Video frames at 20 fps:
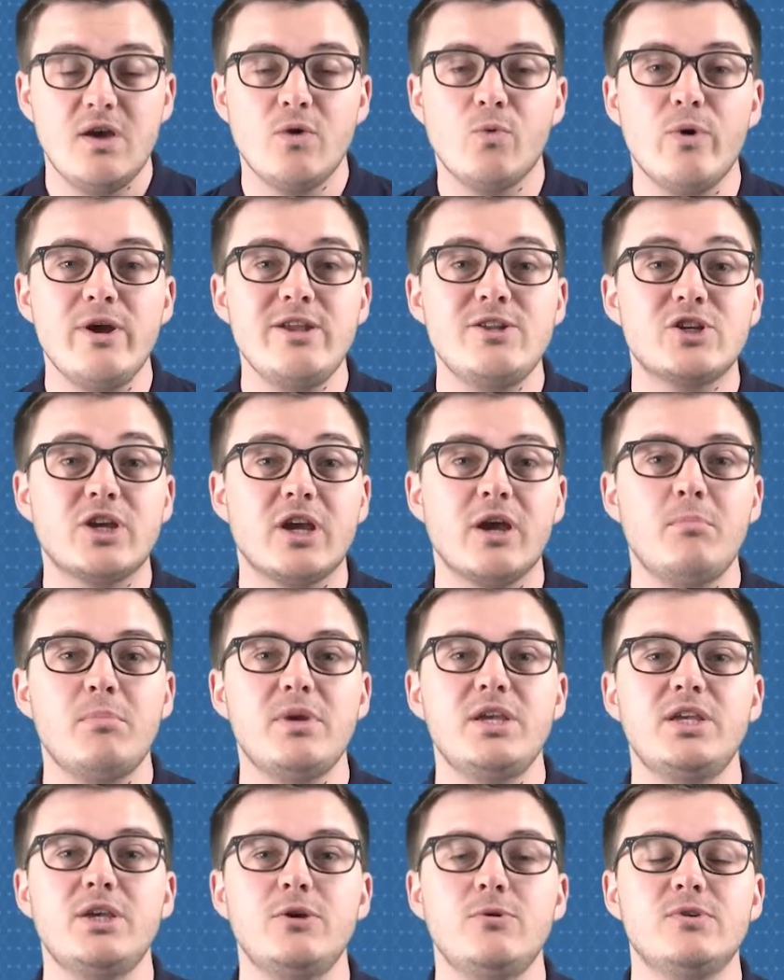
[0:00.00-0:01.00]
which can
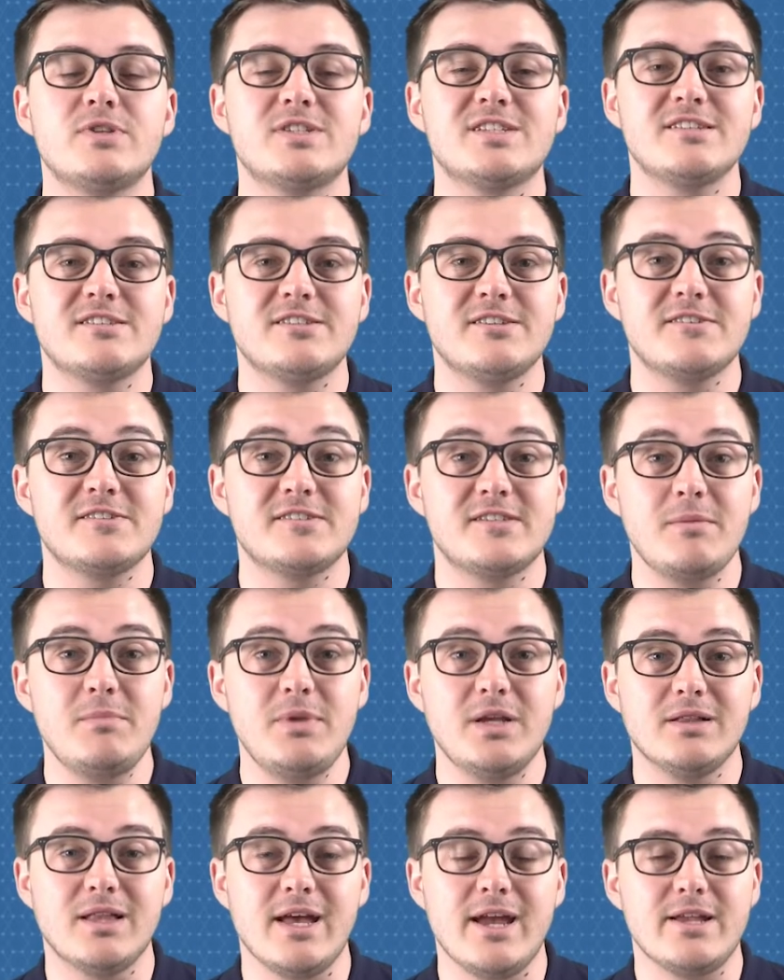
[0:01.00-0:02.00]
be used to
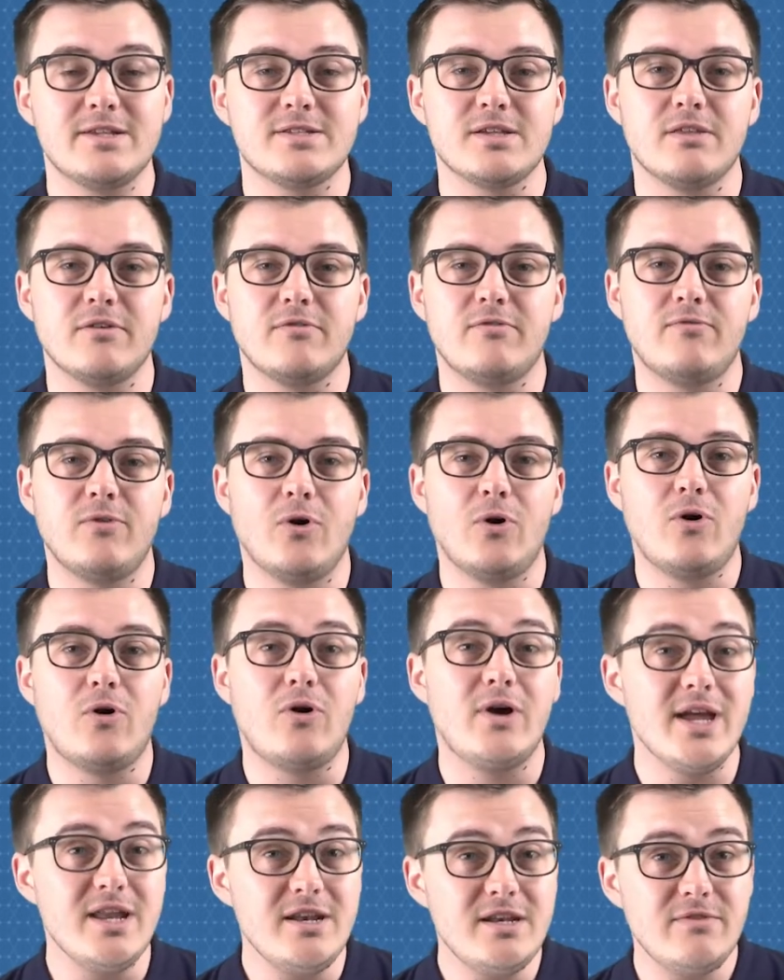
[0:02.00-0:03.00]
simulate the
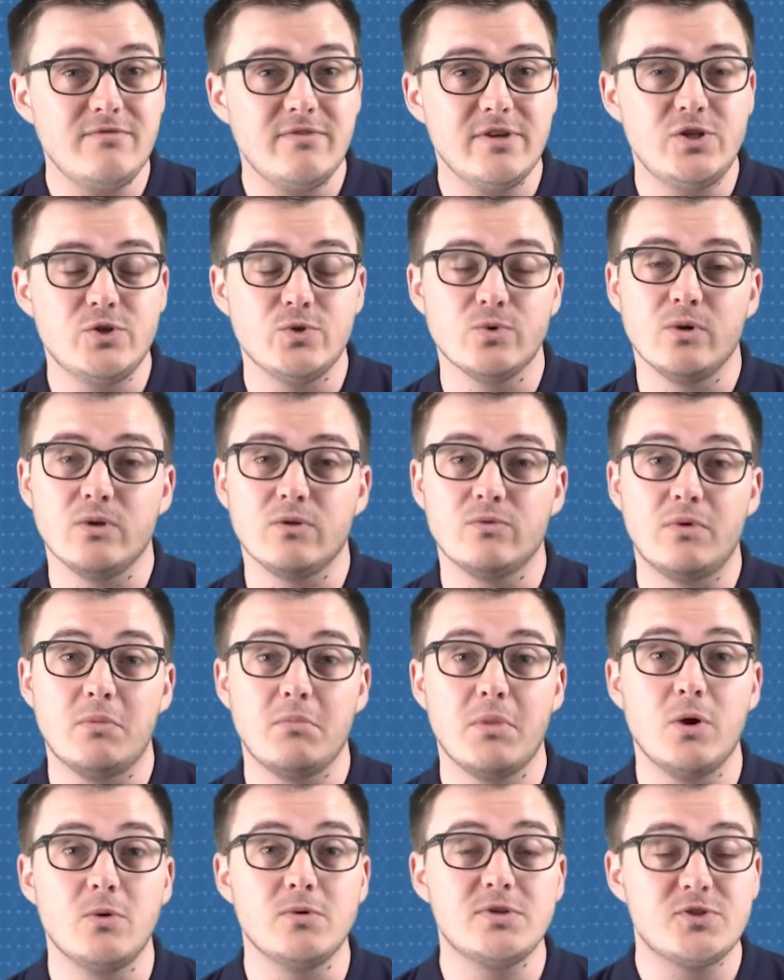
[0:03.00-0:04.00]
4 individual
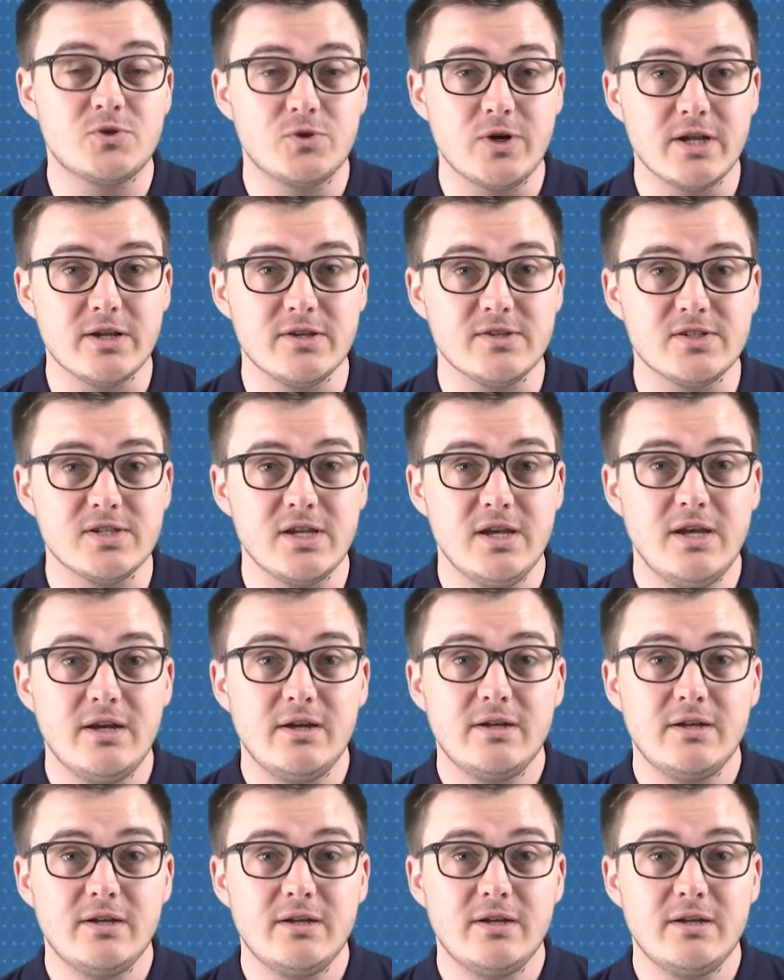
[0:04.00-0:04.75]
remote triggers